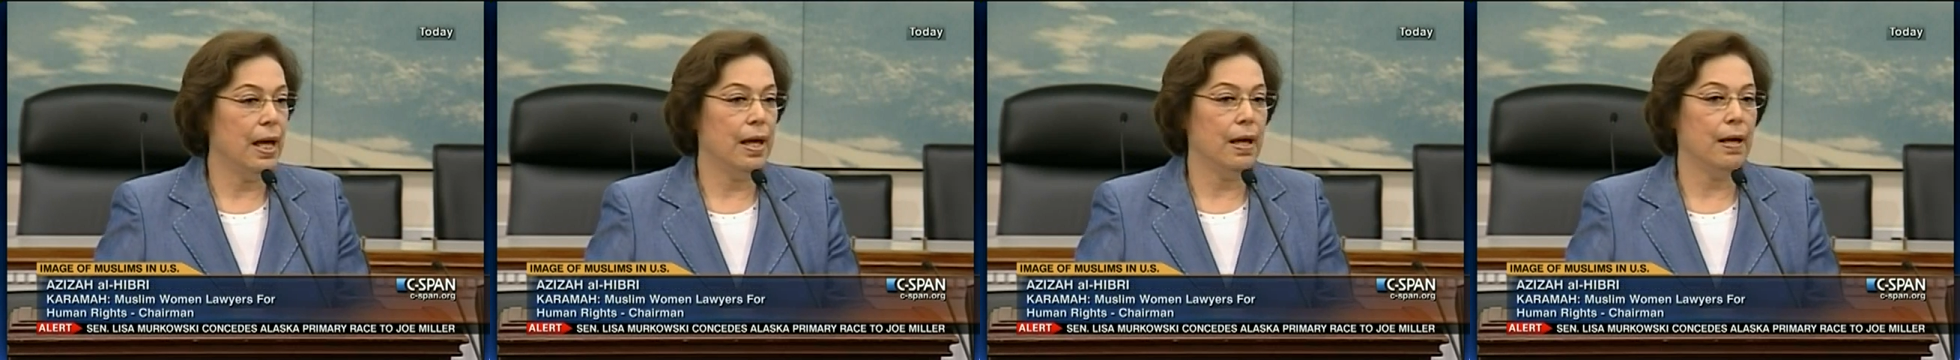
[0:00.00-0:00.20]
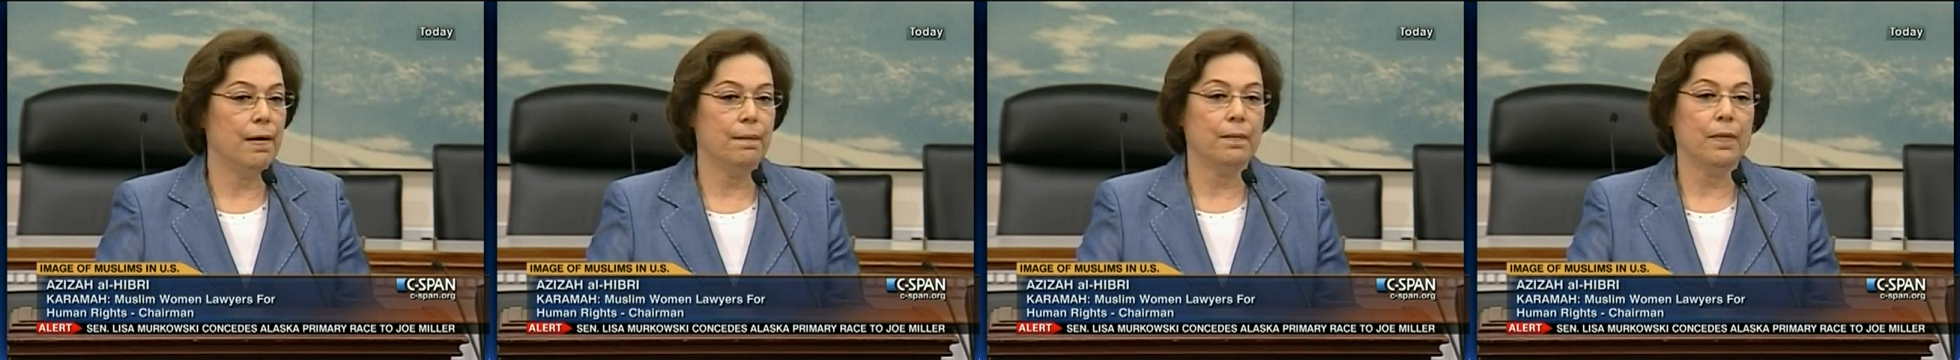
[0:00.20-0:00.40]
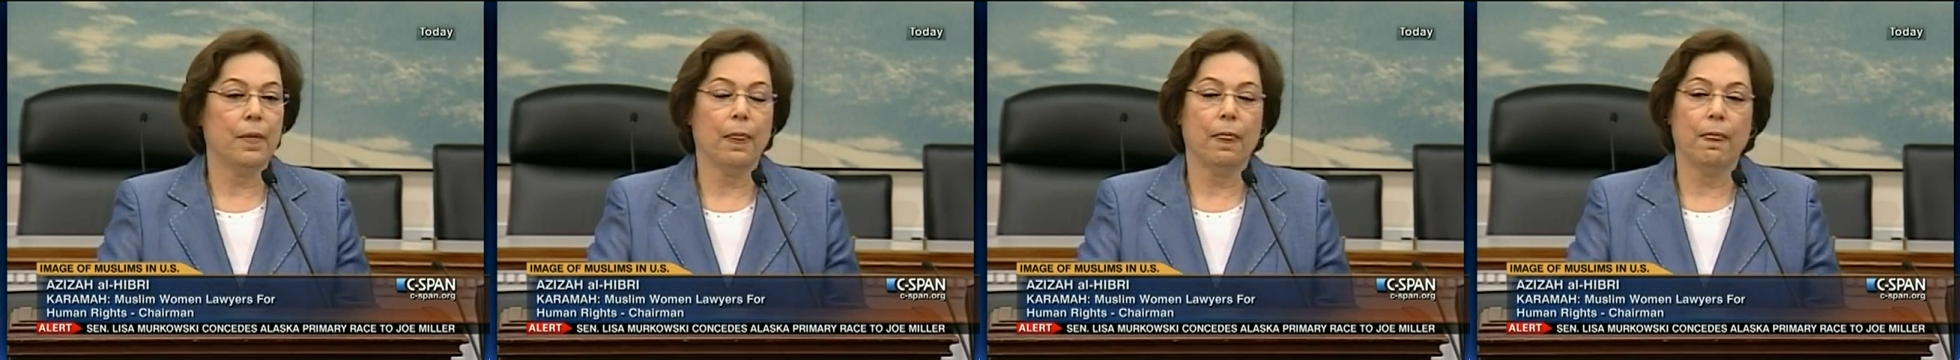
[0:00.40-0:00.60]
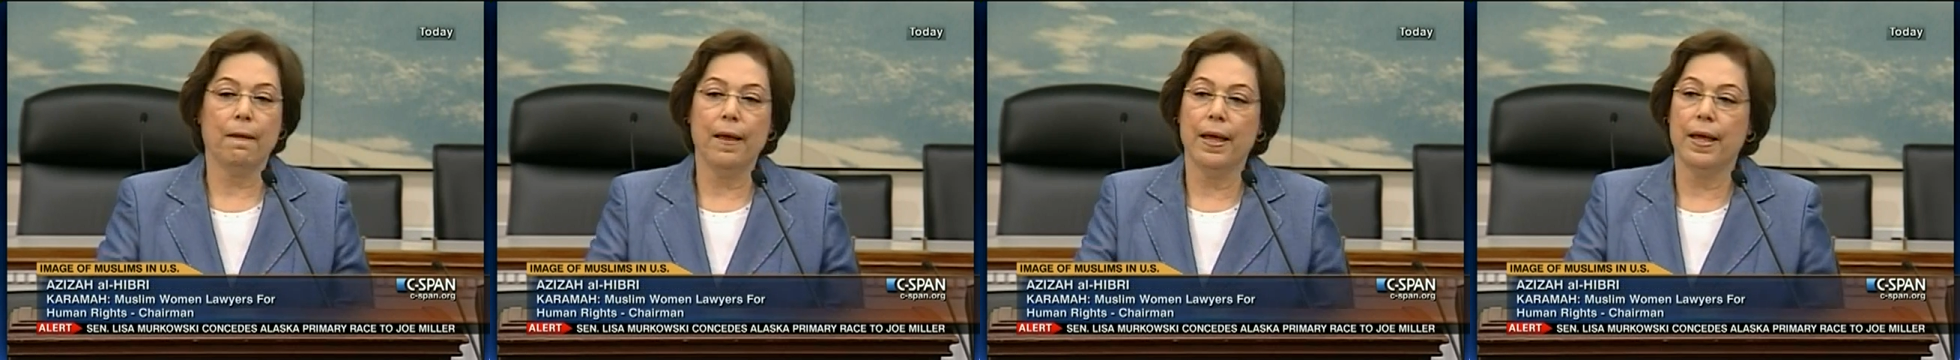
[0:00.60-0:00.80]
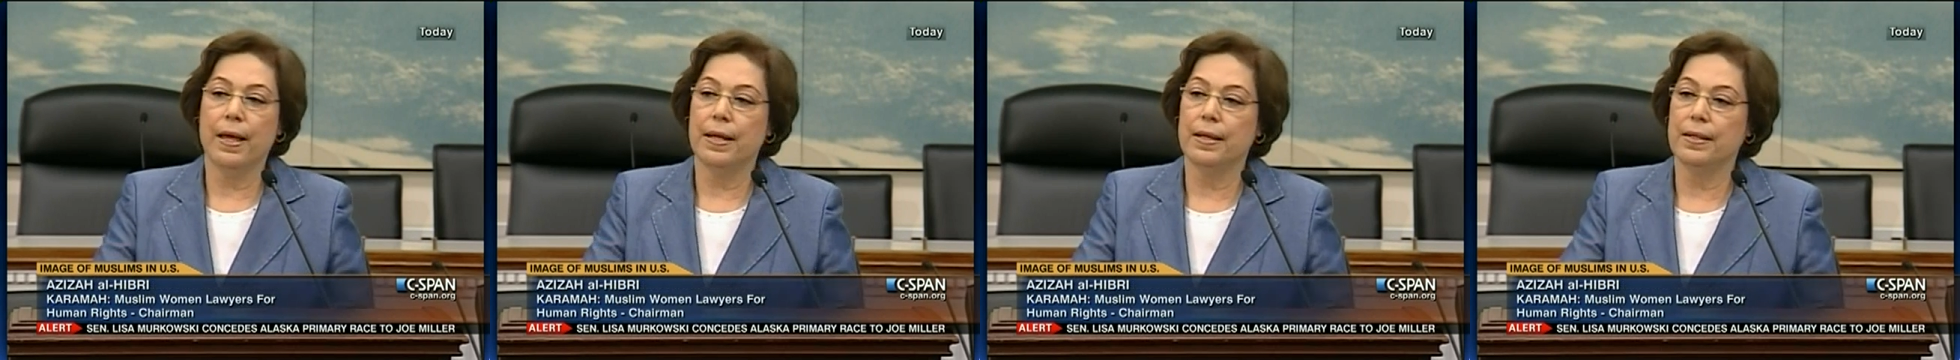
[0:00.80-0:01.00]
and
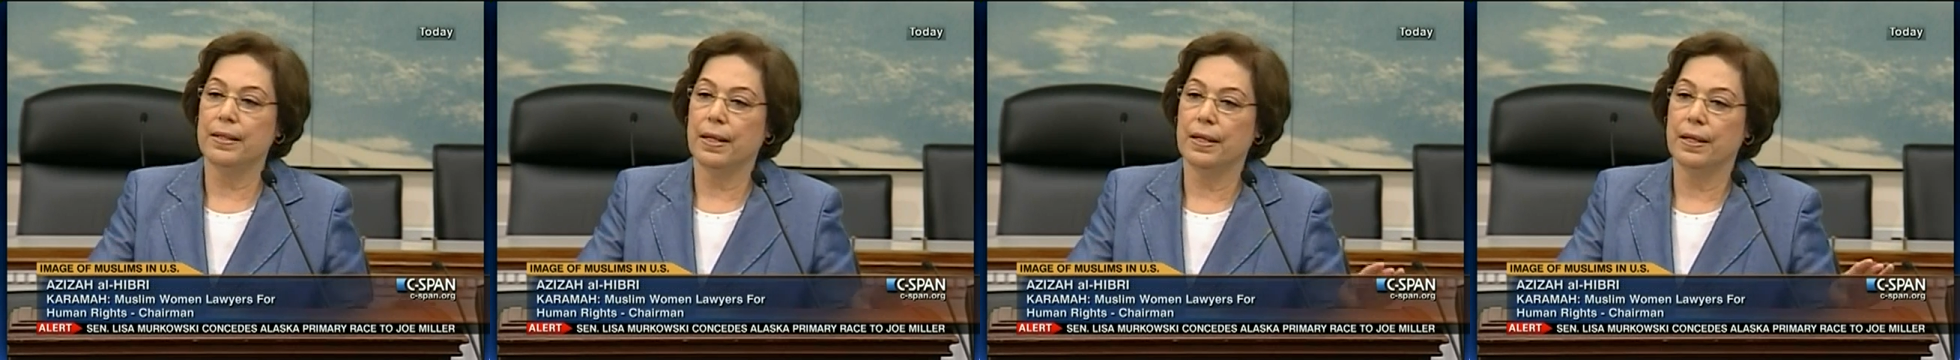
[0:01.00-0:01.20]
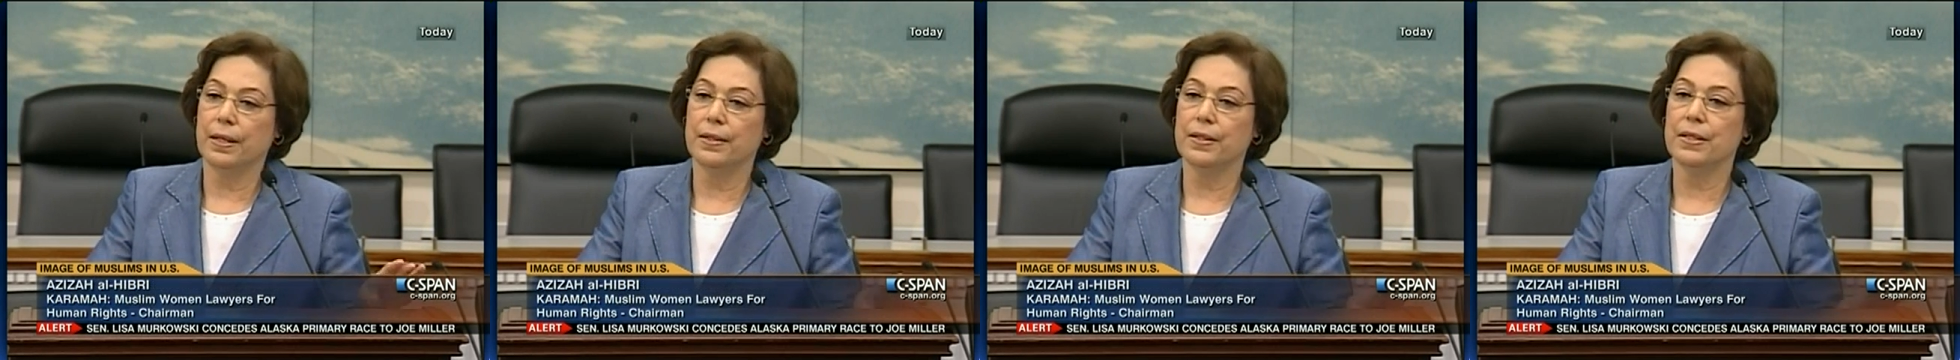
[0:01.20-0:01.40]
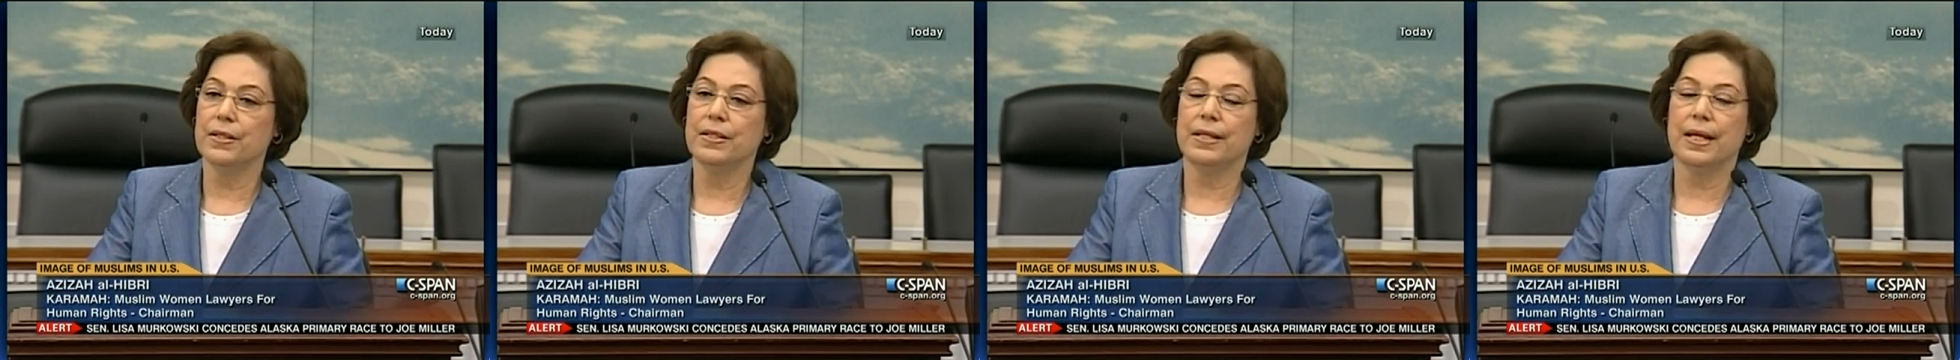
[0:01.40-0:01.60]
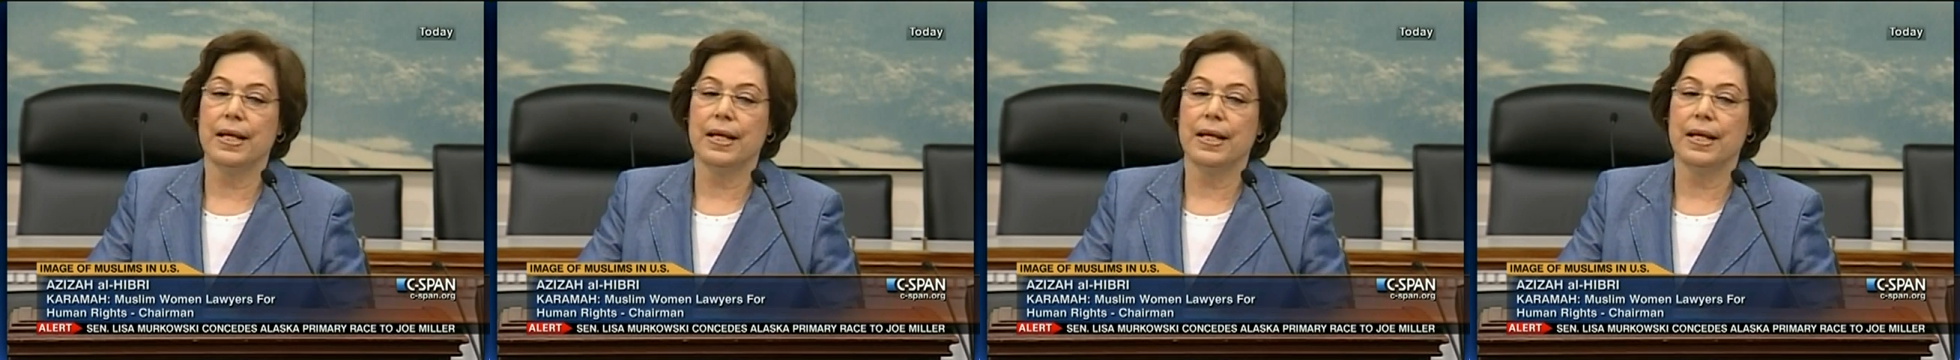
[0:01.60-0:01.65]
use it to